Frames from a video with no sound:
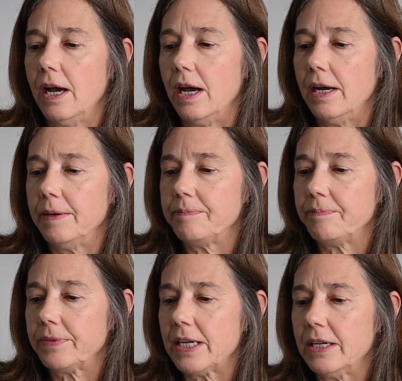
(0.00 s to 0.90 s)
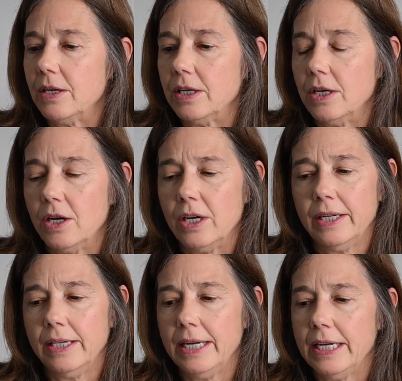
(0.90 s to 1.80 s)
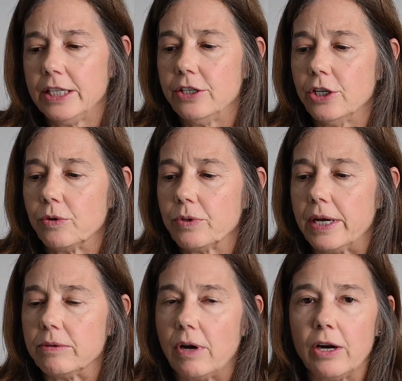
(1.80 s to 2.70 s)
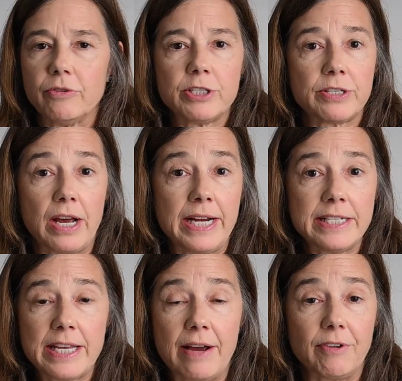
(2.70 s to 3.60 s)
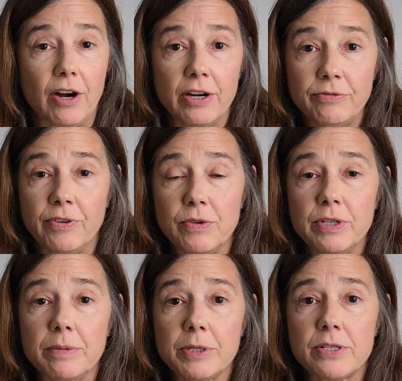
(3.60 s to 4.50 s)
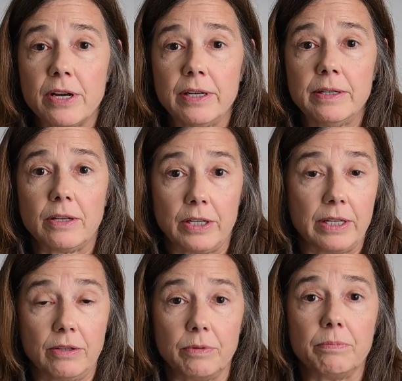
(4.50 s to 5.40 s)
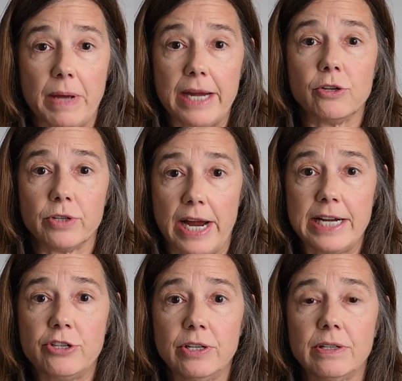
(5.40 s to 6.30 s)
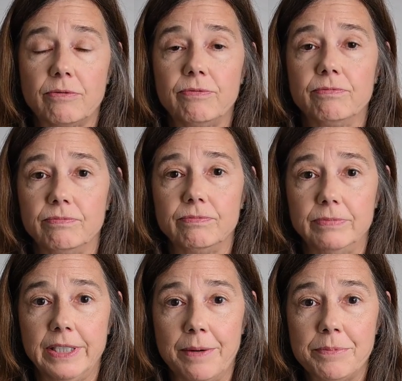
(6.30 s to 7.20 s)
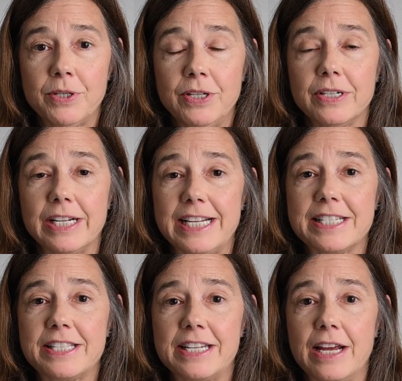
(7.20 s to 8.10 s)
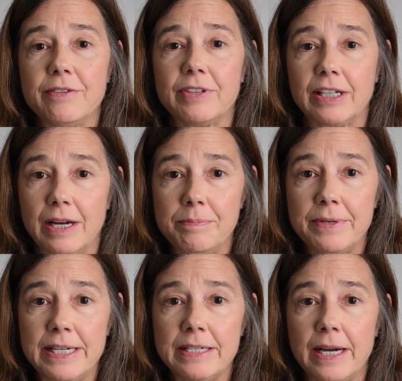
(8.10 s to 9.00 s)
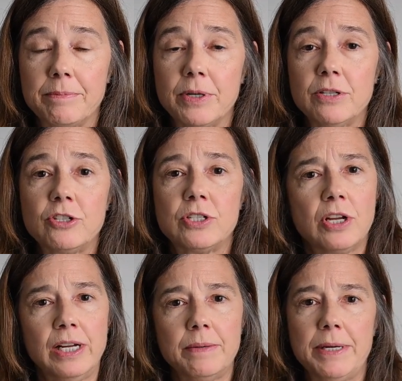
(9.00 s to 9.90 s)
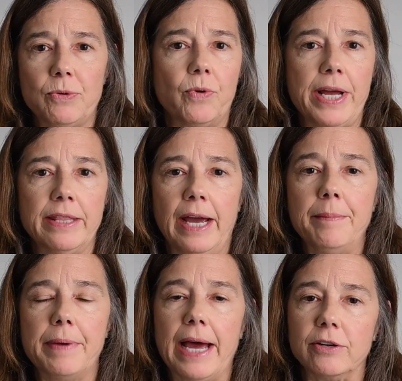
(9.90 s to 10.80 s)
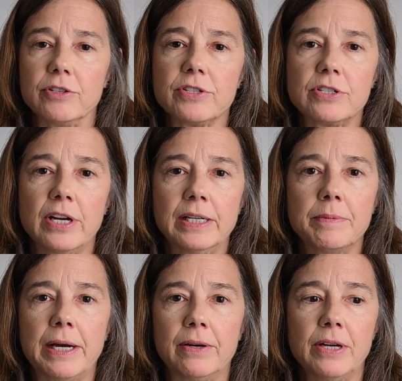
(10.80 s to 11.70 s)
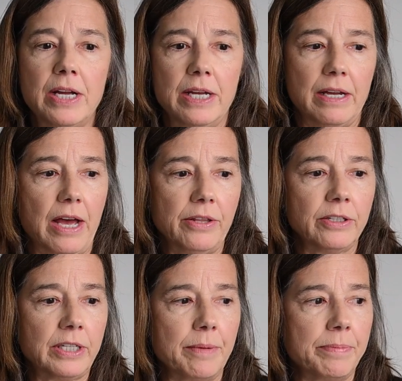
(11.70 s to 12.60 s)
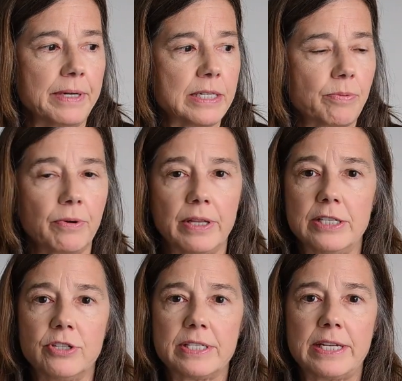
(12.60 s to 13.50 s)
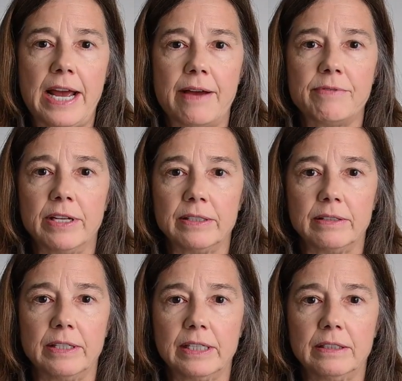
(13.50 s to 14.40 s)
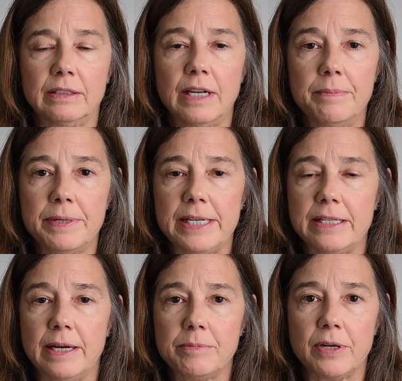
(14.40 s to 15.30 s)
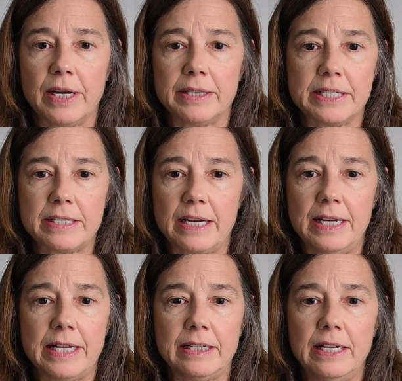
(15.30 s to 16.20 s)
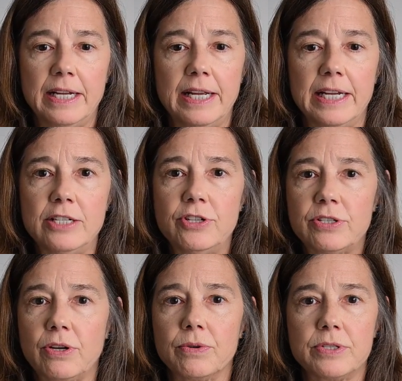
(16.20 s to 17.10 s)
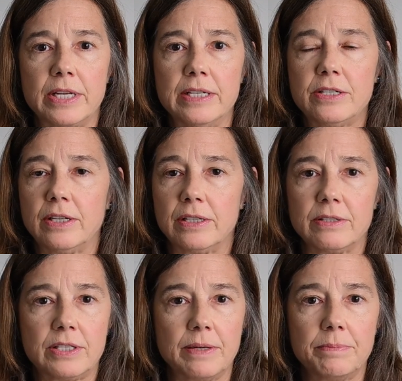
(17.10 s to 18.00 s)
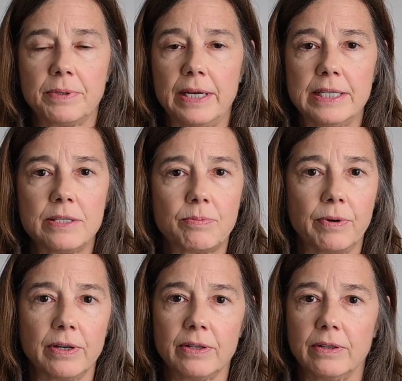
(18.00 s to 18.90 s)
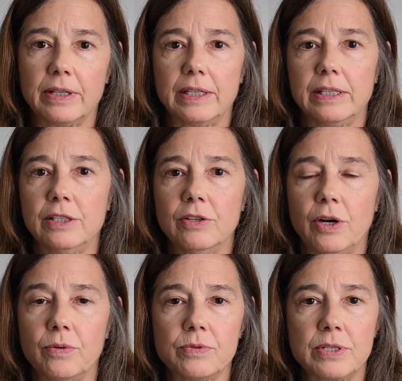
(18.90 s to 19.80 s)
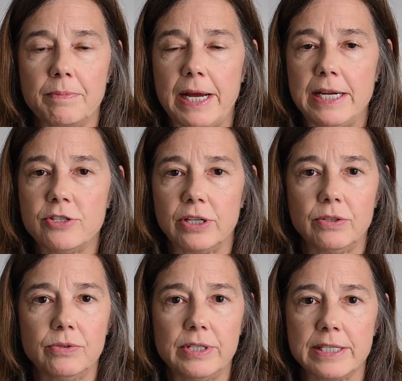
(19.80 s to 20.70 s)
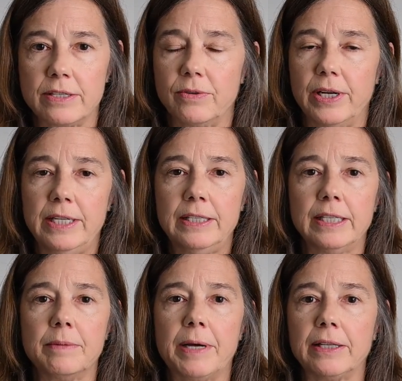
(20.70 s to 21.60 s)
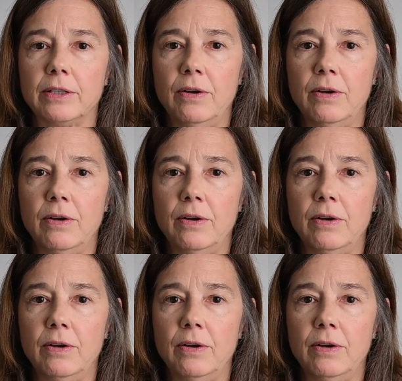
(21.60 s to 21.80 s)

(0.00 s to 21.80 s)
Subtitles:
You know, our signs have our phone numbers on it, your agent number instead of the company number. Talk about why that matters. Talk about other companies where they just have the company number on the sign. It just goes into some place where, you know, some agent who doesn't know anything about the